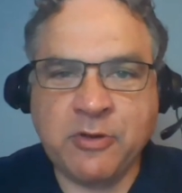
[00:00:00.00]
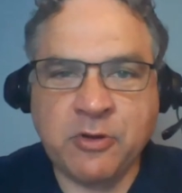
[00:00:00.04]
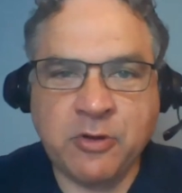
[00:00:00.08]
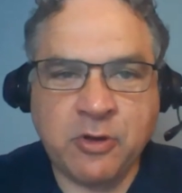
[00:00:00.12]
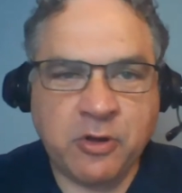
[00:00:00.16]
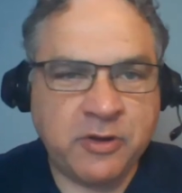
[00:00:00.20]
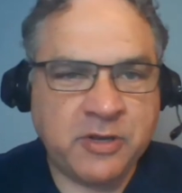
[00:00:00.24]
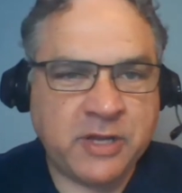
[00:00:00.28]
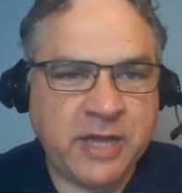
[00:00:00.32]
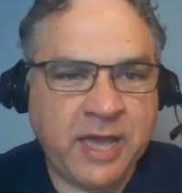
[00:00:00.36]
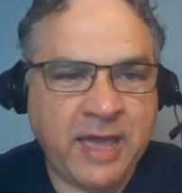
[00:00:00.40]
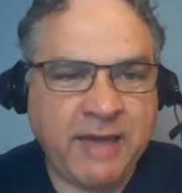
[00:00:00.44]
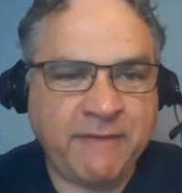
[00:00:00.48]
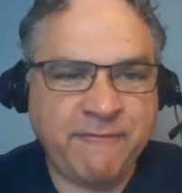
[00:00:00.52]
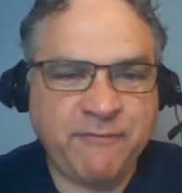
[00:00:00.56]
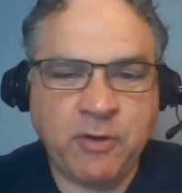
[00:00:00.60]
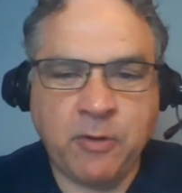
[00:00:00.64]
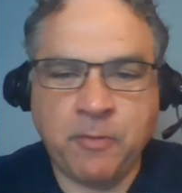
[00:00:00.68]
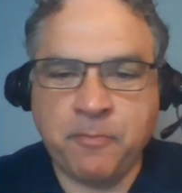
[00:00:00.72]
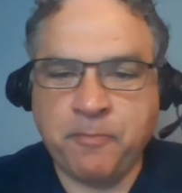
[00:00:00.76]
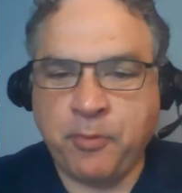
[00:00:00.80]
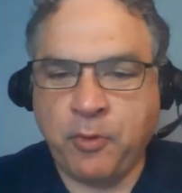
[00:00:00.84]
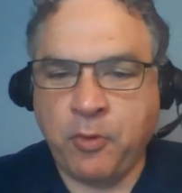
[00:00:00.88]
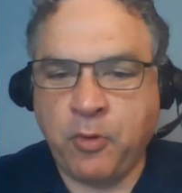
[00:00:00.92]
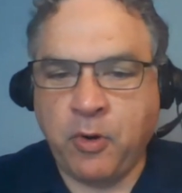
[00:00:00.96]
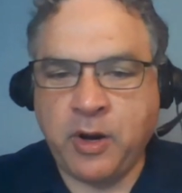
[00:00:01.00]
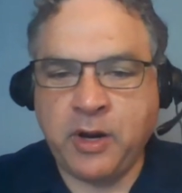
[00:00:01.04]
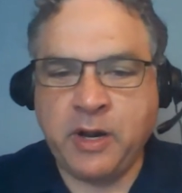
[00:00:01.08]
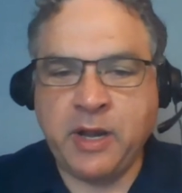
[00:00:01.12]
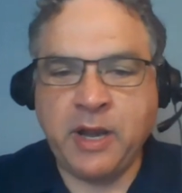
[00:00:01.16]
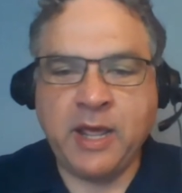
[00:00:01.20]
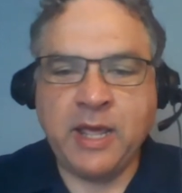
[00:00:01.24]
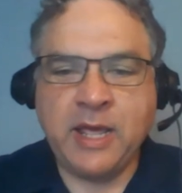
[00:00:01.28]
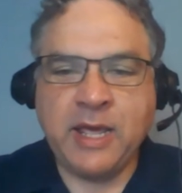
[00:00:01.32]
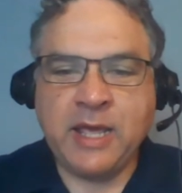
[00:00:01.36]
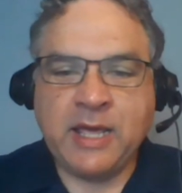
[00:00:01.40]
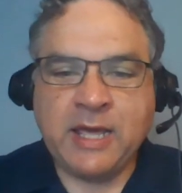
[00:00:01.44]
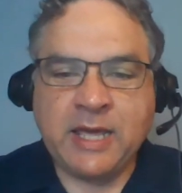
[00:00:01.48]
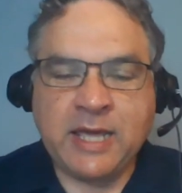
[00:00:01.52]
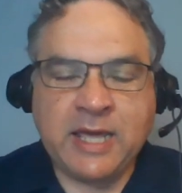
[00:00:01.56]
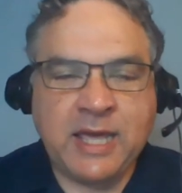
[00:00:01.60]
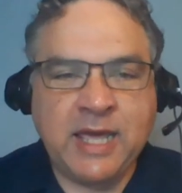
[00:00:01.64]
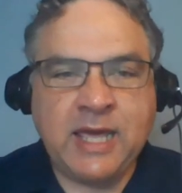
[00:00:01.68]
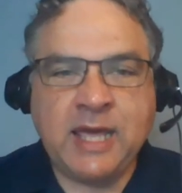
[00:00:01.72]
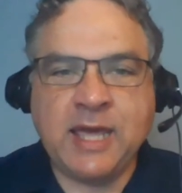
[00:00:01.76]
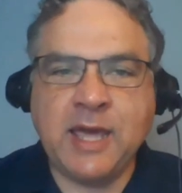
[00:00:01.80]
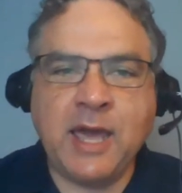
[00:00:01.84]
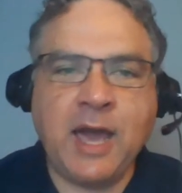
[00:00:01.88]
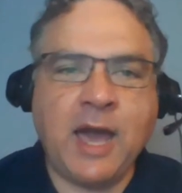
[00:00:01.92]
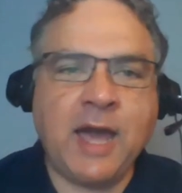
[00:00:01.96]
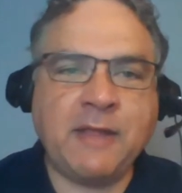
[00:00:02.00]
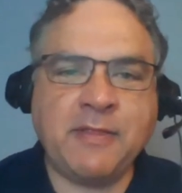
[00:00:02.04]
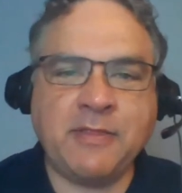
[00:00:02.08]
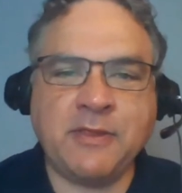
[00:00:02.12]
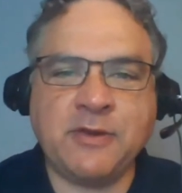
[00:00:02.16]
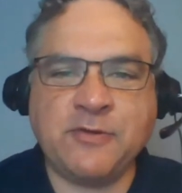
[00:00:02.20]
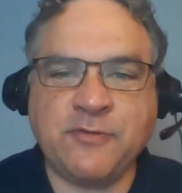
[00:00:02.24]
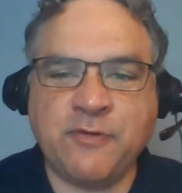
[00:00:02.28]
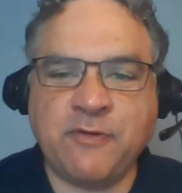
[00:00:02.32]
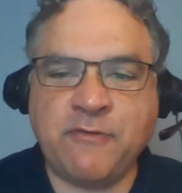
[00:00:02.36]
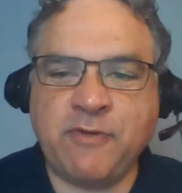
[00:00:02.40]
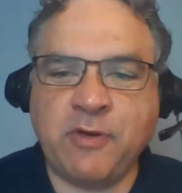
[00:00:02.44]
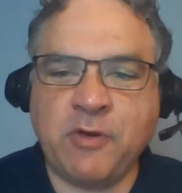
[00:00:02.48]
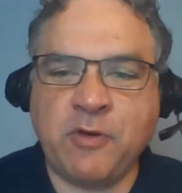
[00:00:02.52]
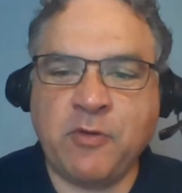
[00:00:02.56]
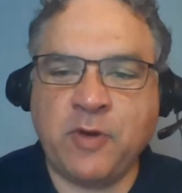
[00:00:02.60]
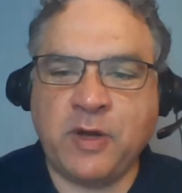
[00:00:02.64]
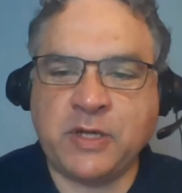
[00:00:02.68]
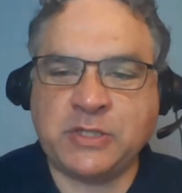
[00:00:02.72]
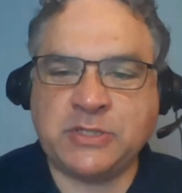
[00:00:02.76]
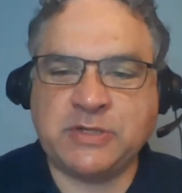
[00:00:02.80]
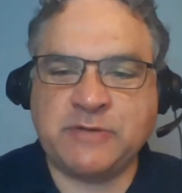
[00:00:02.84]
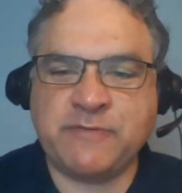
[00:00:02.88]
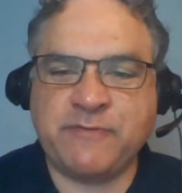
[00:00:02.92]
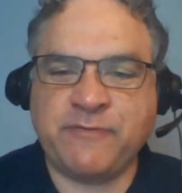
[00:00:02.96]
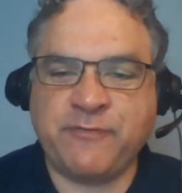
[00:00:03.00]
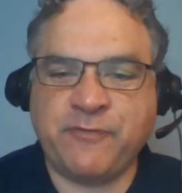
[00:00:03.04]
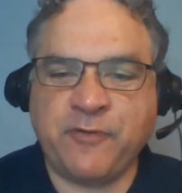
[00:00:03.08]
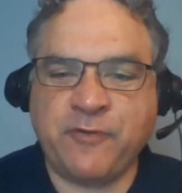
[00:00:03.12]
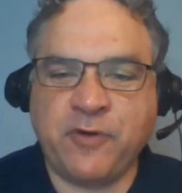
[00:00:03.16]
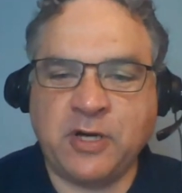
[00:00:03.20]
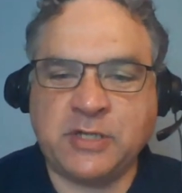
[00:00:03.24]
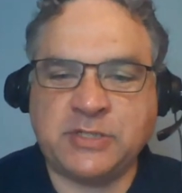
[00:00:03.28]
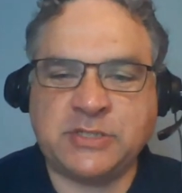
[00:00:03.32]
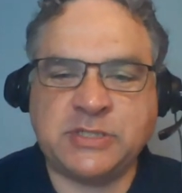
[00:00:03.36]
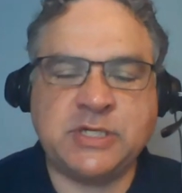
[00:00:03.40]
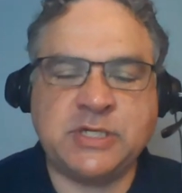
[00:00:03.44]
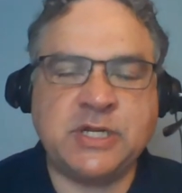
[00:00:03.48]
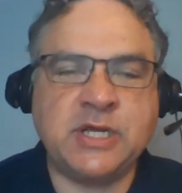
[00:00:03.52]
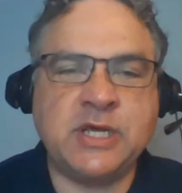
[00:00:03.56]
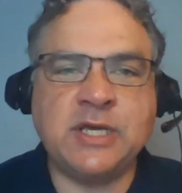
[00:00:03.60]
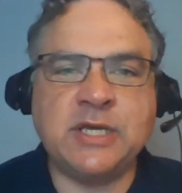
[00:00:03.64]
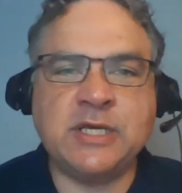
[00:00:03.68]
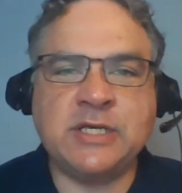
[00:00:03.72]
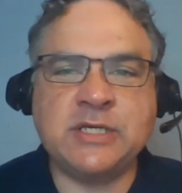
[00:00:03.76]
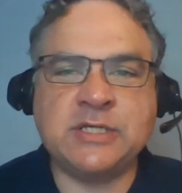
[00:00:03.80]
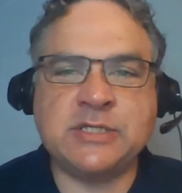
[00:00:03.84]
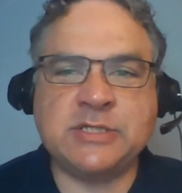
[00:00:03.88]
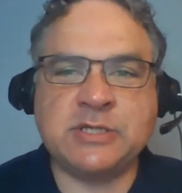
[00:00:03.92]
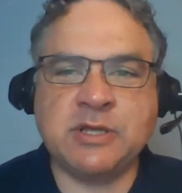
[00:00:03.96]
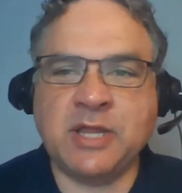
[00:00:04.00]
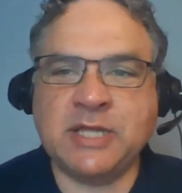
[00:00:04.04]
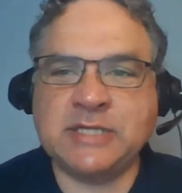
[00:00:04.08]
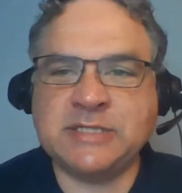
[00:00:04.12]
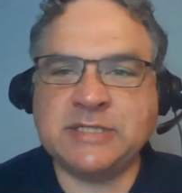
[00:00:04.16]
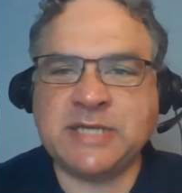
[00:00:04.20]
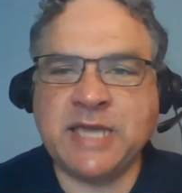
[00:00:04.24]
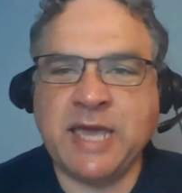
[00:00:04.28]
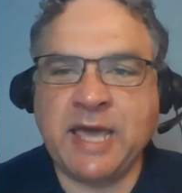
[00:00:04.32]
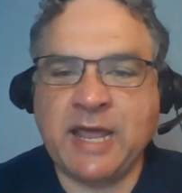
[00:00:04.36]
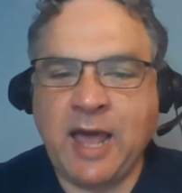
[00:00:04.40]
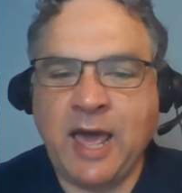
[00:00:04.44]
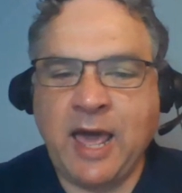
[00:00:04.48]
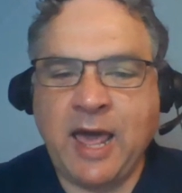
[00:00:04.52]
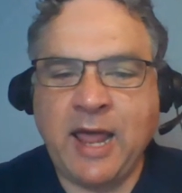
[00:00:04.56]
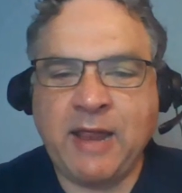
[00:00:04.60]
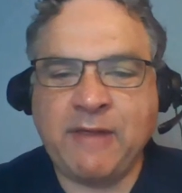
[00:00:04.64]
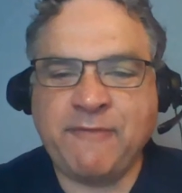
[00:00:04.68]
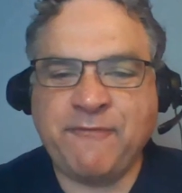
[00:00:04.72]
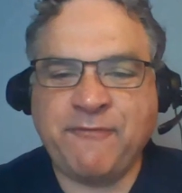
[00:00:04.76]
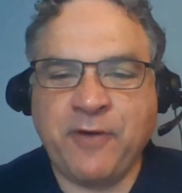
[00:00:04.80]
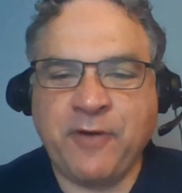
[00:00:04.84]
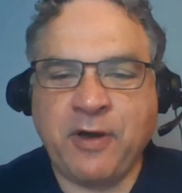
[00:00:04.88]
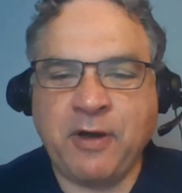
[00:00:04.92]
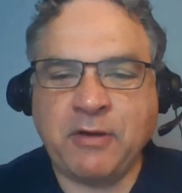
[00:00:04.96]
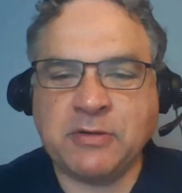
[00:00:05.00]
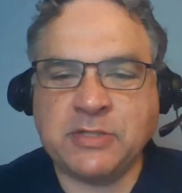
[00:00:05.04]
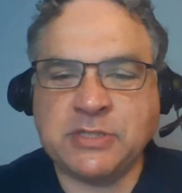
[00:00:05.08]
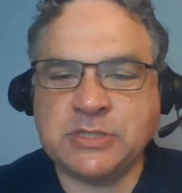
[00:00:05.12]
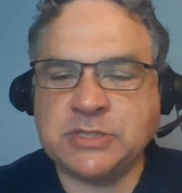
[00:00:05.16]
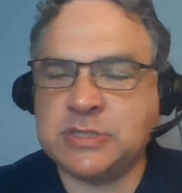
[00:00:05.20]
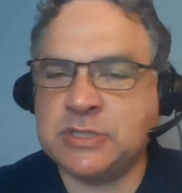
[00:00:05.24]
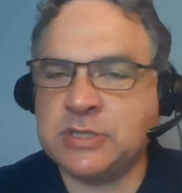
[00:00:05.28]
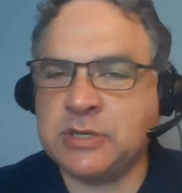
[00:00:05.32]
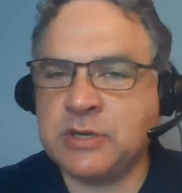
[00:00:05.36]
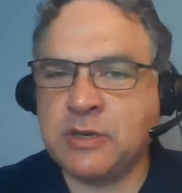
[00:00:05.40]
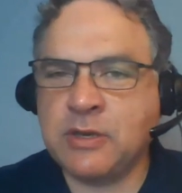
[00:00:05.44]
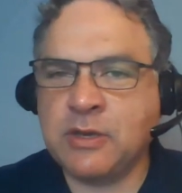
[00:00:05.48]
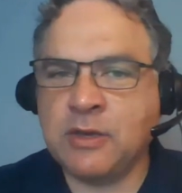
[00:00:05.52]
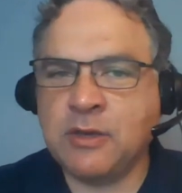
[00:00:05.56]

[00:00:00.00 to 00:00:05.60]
Good to have you aboard. He got the trivia question first, so let's get on it, folks.